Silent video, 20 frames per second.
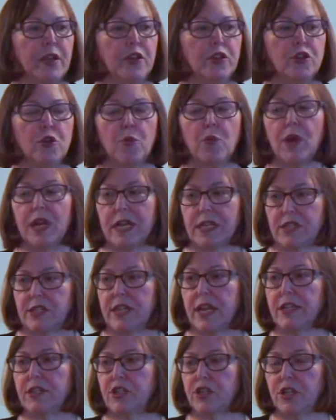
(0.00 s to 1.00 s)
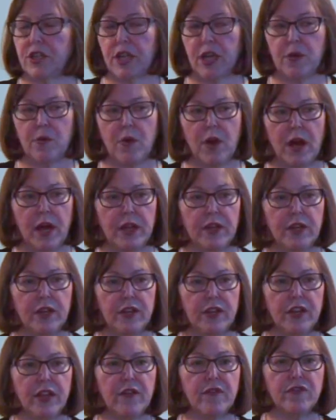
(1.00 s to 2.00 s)
you know what extension they want,
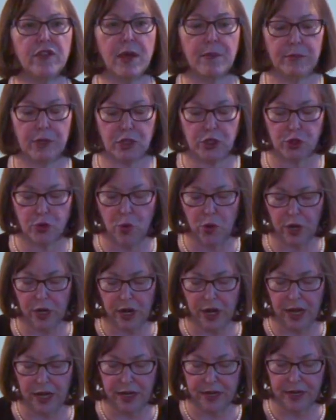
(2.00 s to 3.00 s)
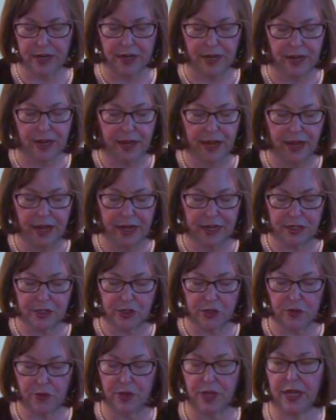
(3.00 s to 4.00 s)
give them a shortcut uh,
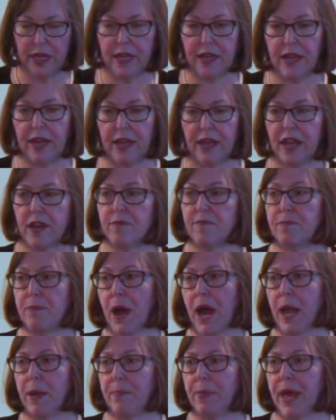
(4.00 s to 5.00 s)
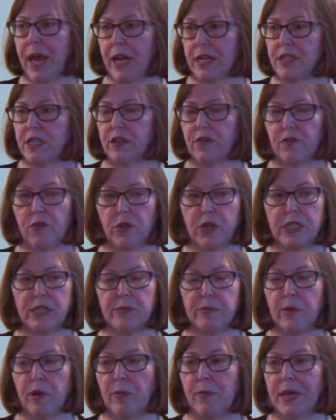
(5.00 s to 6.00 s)
so they can bypass the
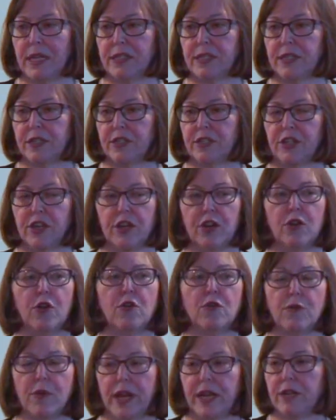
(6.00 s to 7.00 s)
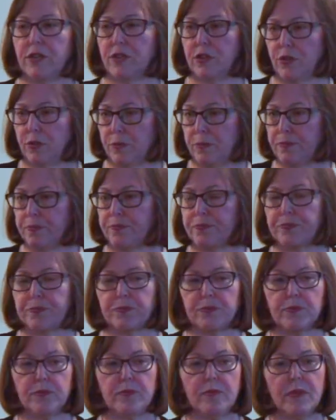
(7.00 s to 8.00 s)
voicemail message and go right to
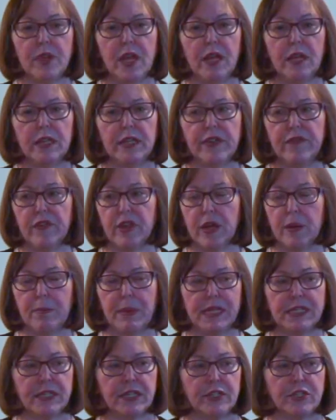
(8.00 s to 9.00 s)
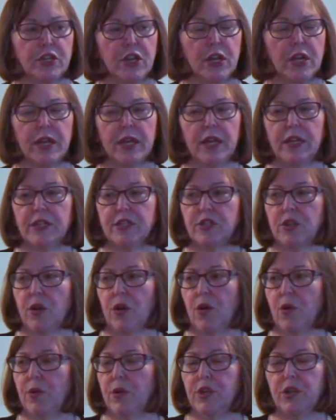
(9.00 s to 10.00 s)
uh, leaving a message.
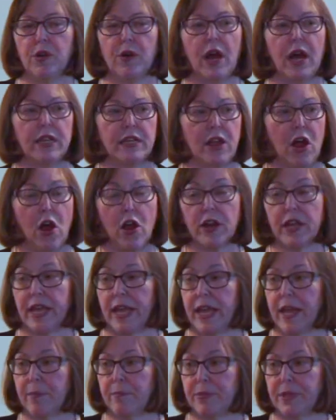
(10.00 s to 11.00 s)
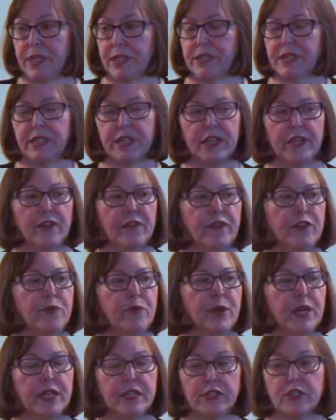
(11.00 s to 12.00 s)
So, you know, on our campus, if
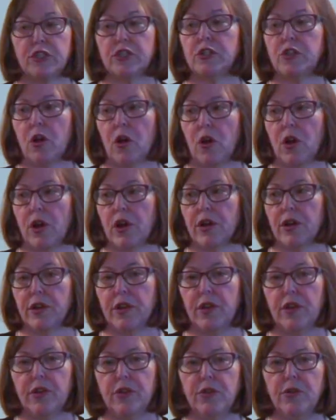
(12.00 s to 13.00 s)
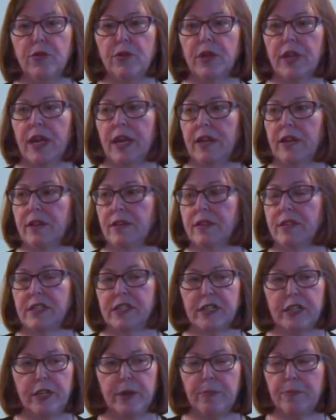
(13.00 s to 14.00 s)
you hit star, you can
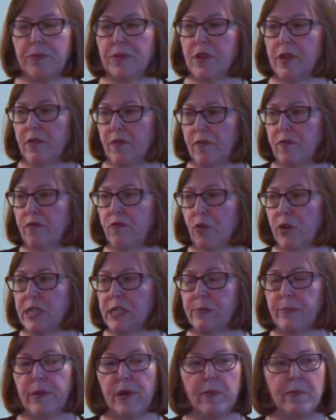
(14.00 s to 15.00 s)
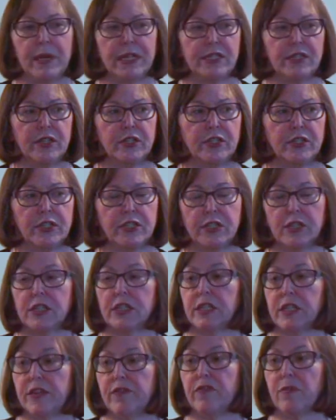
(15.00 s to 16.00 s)
skip the voicemail message and
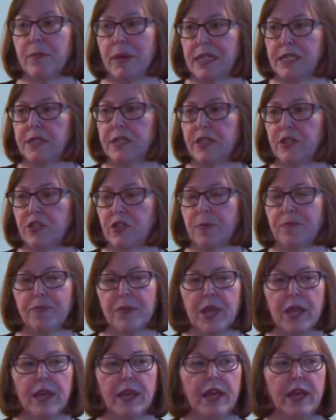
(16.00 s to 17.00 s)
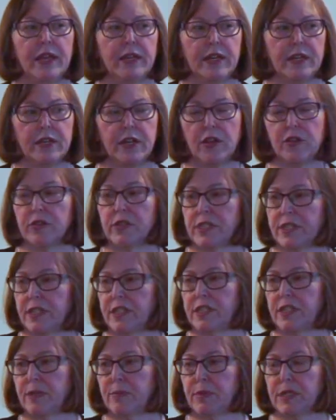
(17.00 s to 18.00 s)
just leave a message. And on other
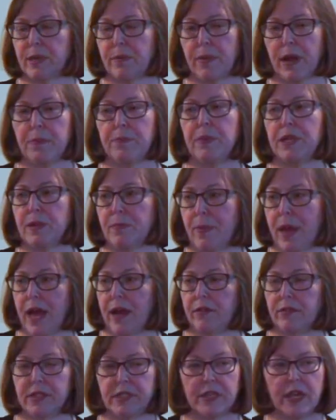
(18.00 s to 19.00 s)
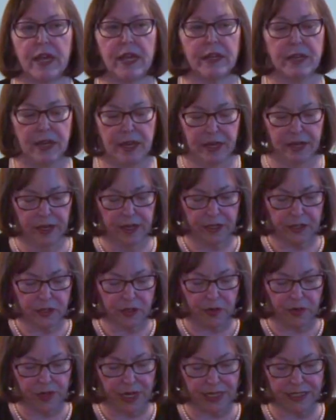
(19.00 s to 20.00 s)
systems, it might be the pound sign.
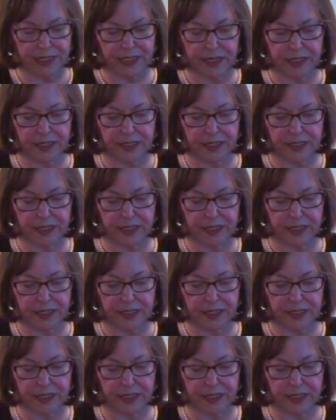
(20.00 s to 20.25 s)
So that's